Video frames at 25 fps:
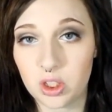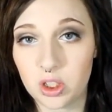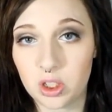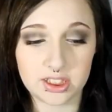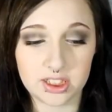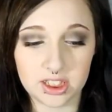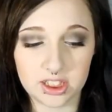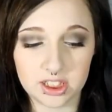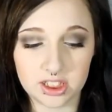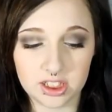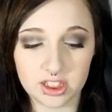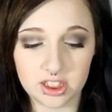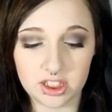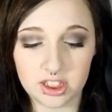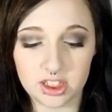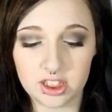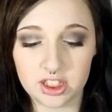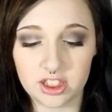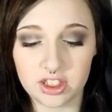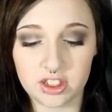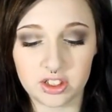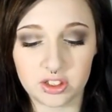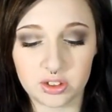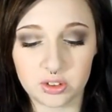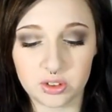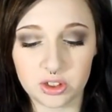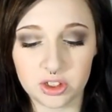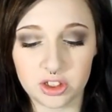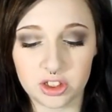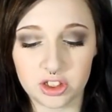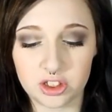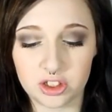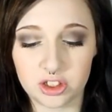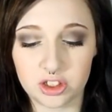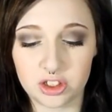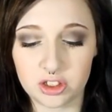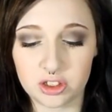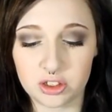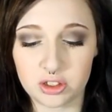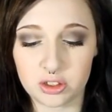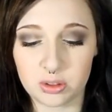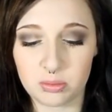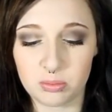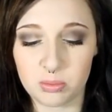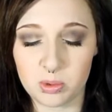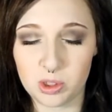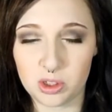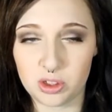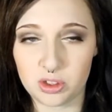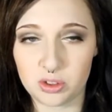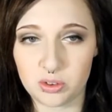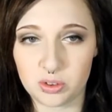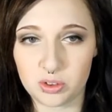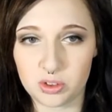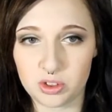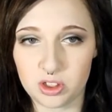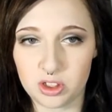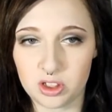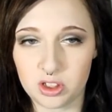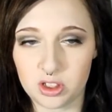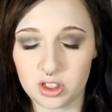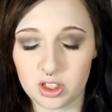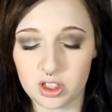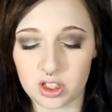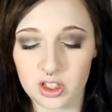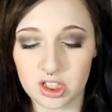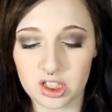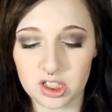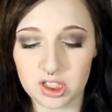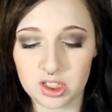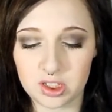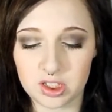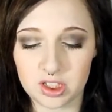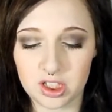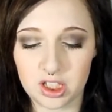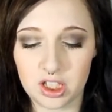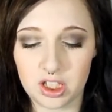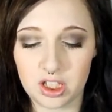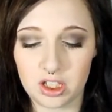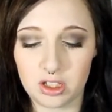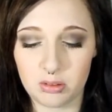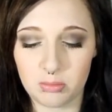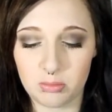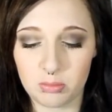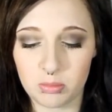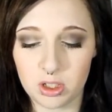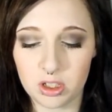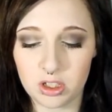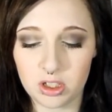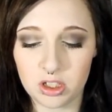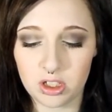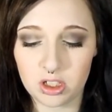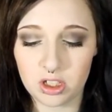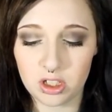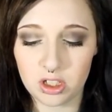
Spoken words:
Basically, you should just be using the same